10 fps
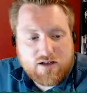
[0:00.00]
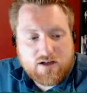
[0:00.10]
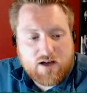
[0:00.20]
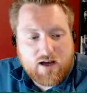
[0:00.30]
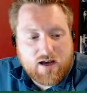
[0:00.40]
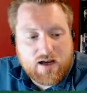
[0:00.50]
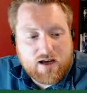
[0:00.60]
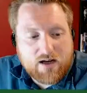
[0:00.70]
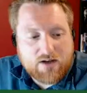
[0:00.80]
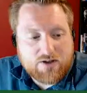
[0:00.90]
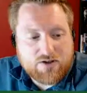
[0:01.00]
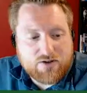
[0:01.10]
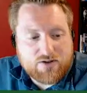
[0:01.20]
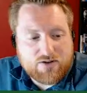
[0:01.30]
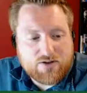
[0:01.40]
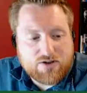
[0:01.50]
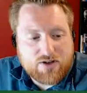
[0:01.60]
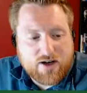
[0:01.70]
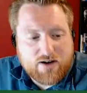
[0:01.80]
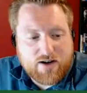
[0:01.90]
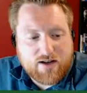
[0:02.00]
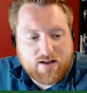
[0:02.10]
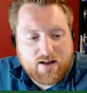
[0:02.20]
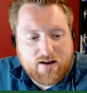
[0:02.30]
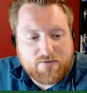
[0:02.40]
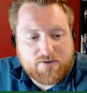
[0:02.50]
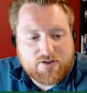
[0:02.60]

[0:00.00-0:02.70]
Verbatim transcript: Uh, Jod Jodariel offers